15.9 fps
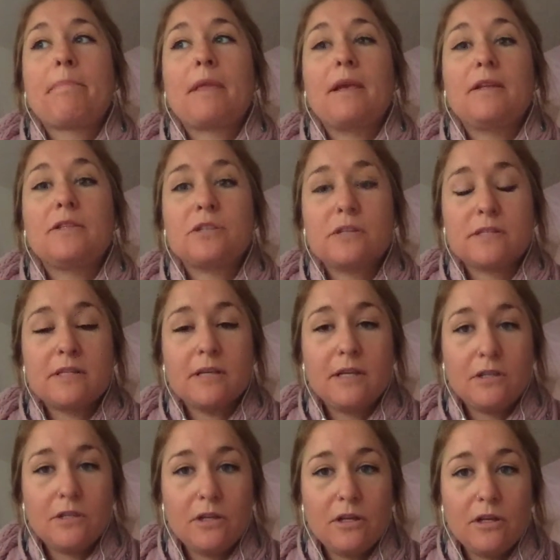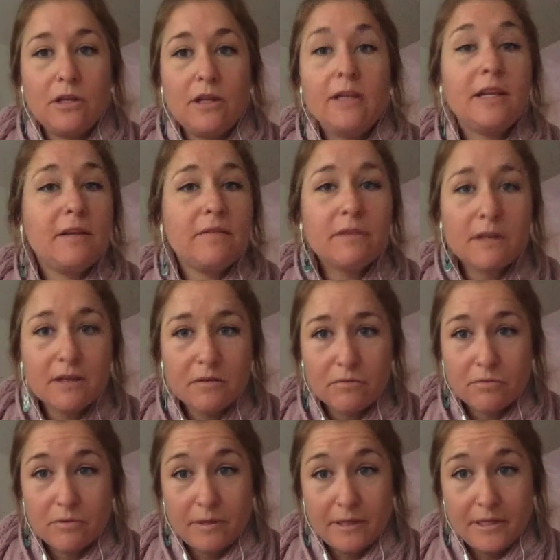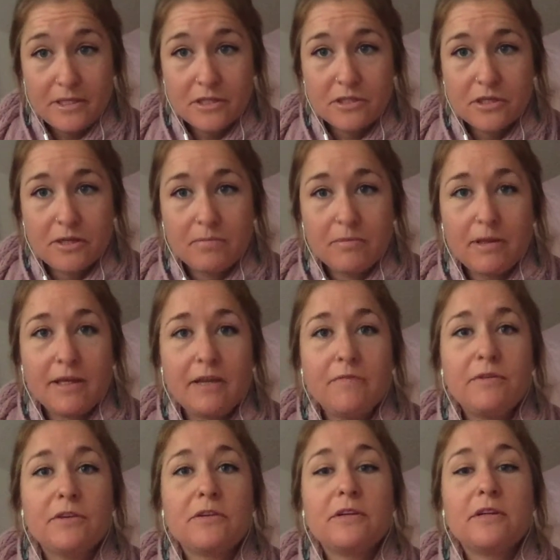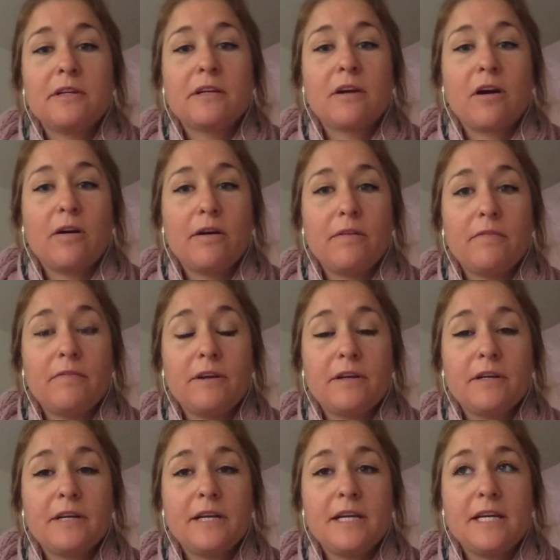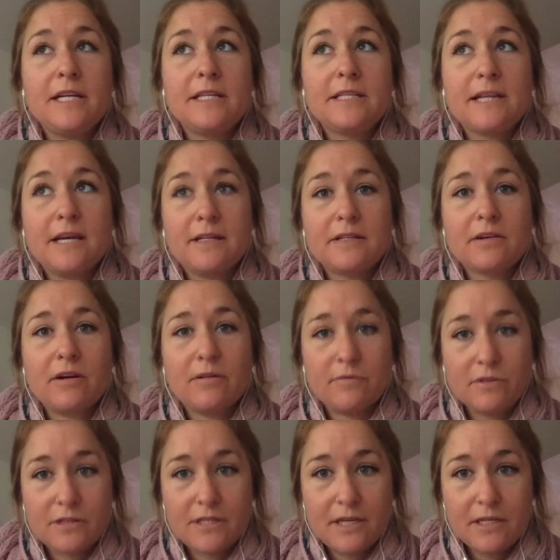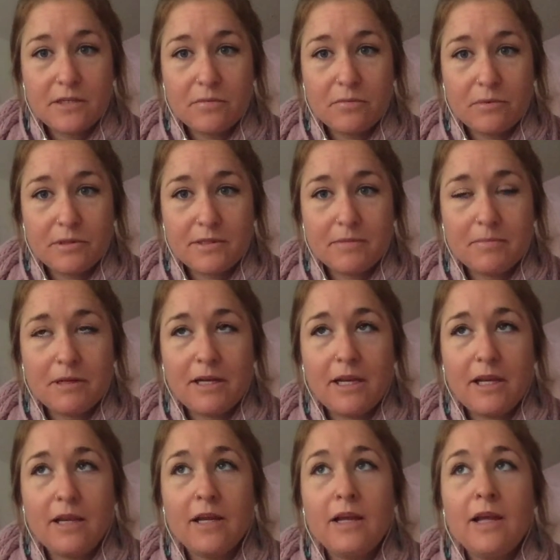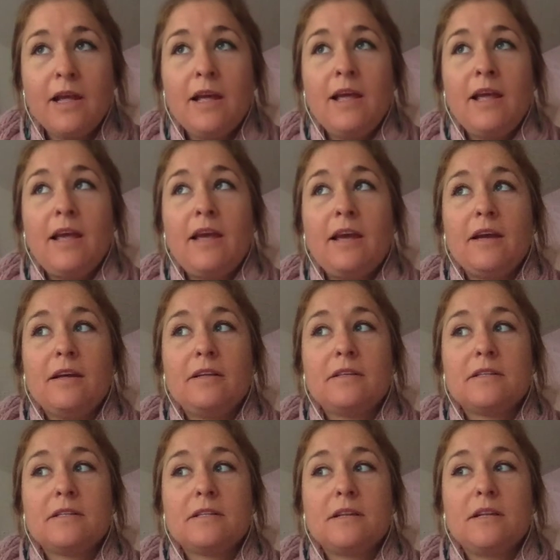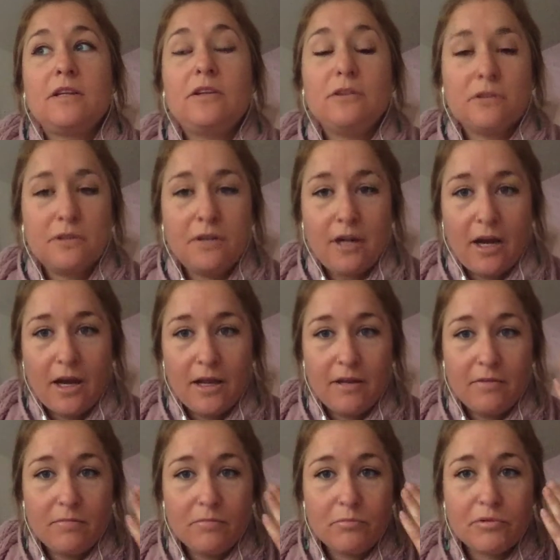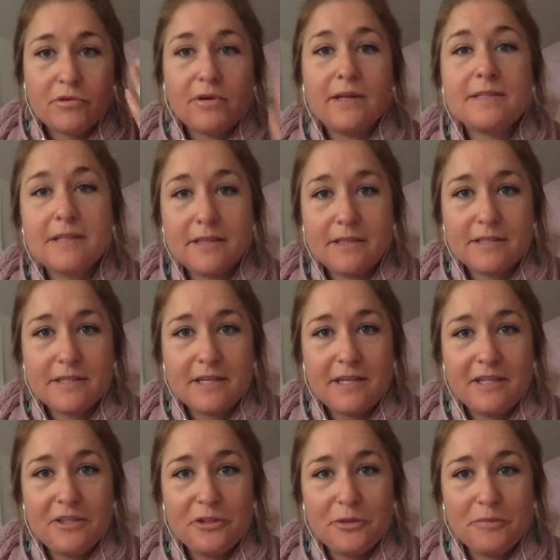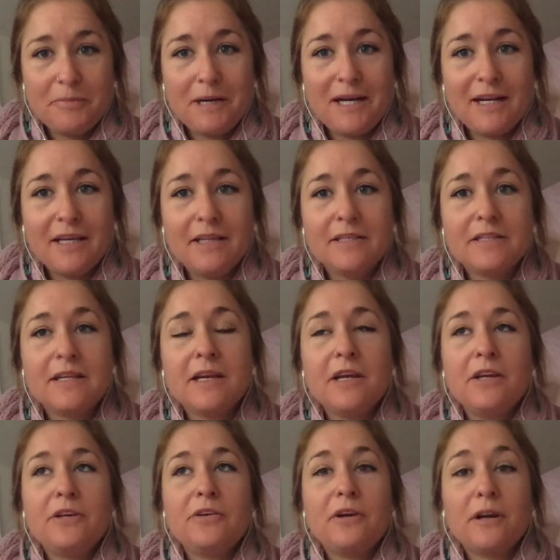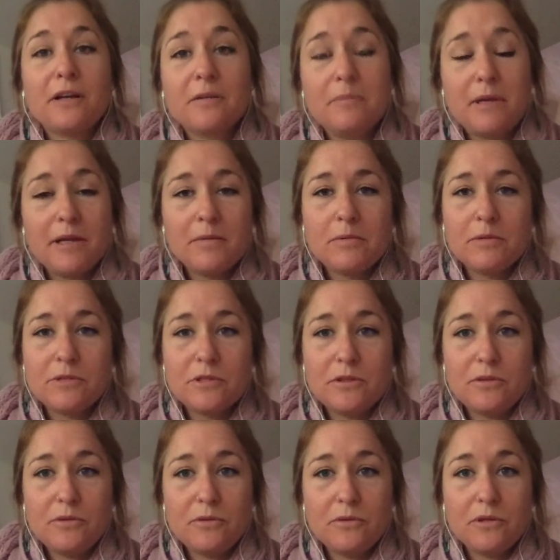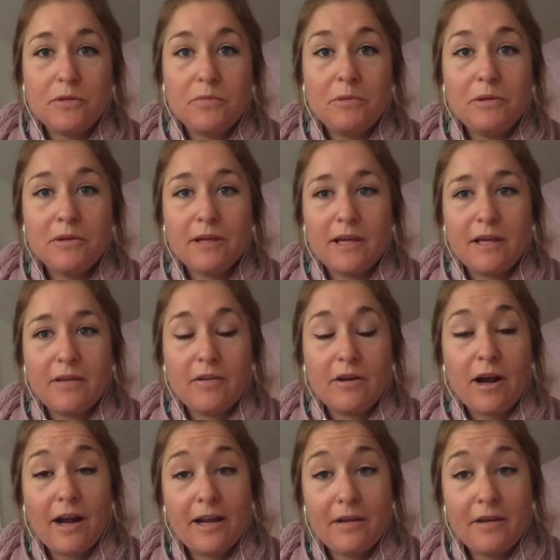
it's just and even in a relationship, like if you're in a very intense conversation with somebody and you're not present in your mind, you're not going to be able to communicate. Or